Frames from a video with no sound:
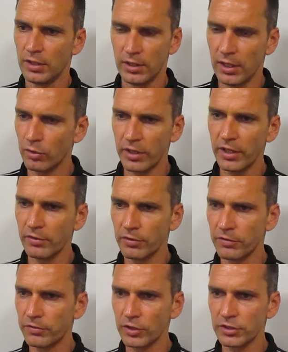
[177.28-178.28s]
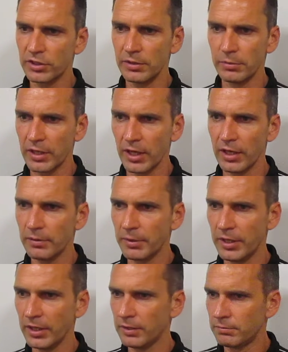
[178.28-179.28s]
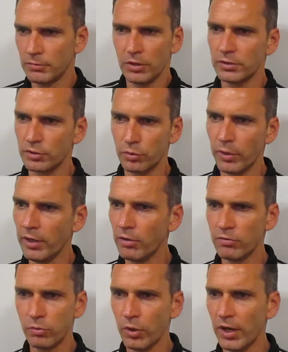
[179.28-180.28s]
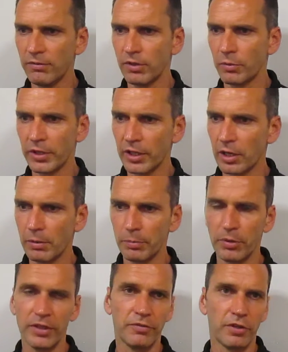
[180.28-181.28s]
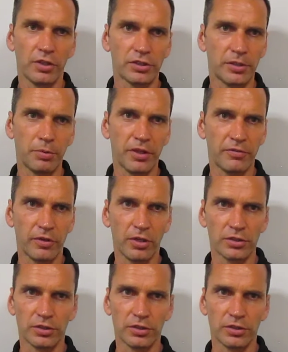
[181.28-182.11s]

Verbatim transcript: I don't care if they're first team, academy, under twelve, whatever. When they come and play for us, they play for us.